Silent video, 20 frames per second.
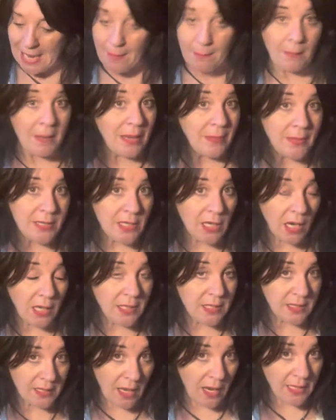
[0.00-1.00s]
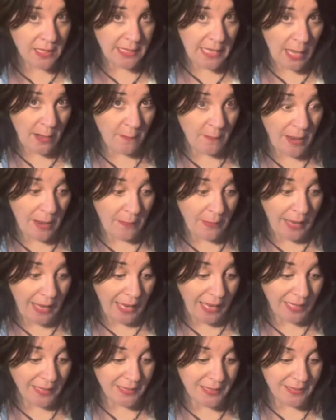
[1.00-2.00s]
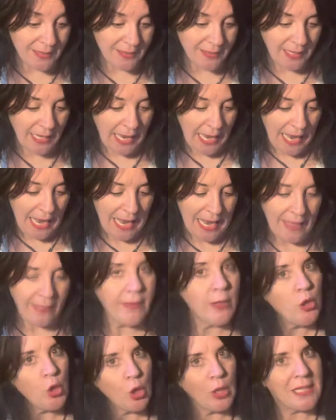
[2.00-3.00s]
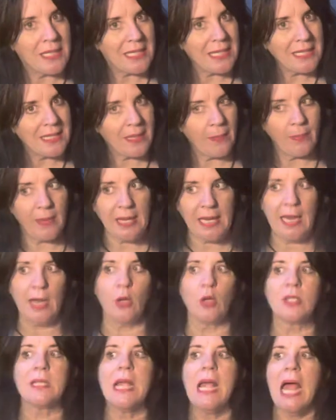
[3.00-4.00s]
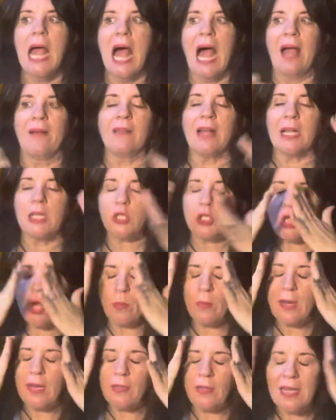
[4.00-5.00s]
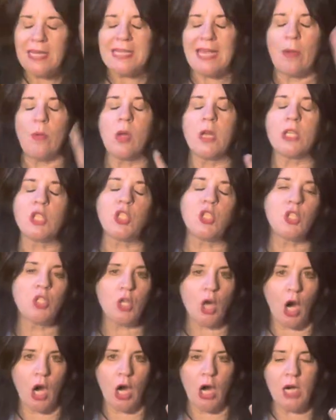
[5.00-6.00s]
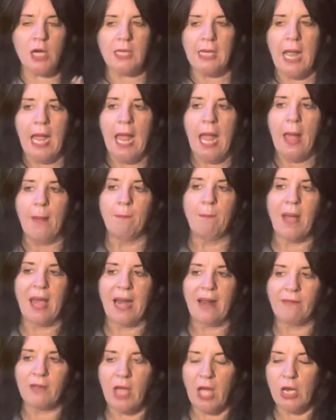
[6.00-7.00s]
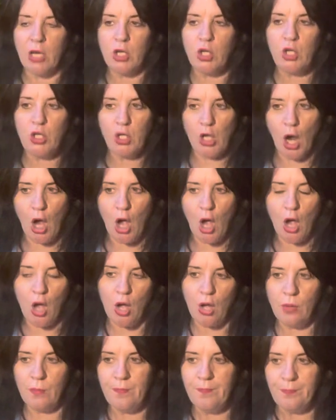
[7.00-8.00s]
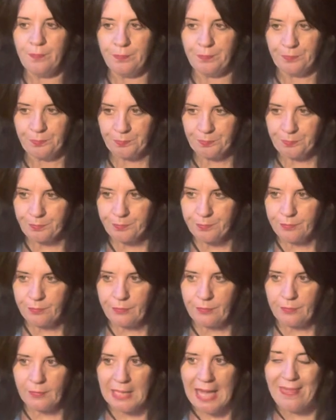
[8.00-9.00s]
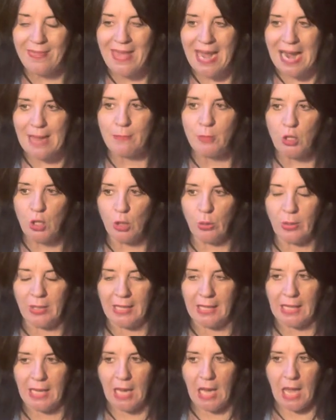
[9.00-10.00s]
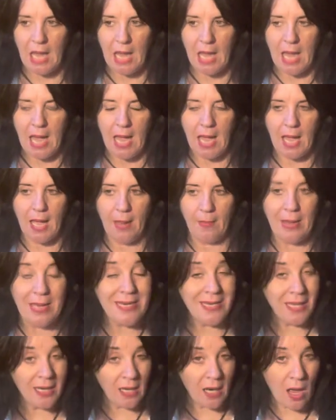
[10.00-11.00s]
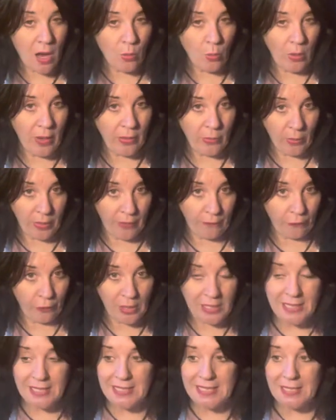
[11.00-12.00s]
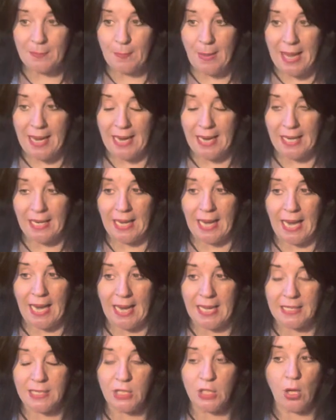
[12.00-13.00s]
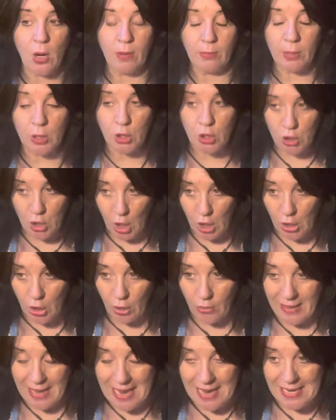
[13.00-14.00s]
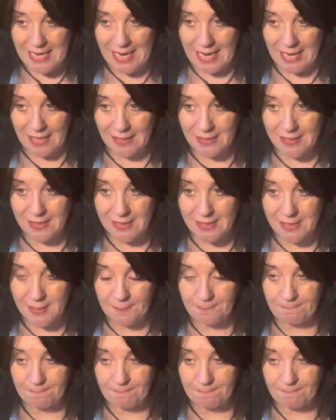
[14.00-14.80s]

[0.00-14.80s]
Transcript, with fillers: maybe Todd socks out of my bags, and then you can see something else. I've got so many things I want to start, but I've got a shawl that I'm doing um, a knit along with, with a friend in Spain. And so I'm going to start on that next.